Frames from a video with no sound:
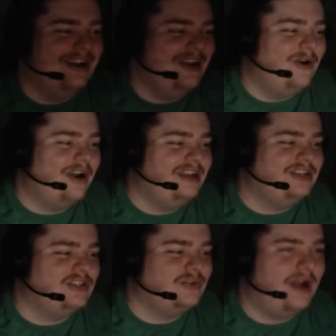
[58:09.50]
You want to know what I
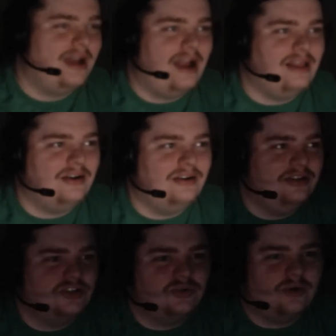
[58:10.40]
just read? I
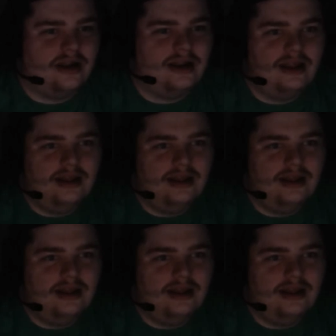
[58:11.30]
literally just read.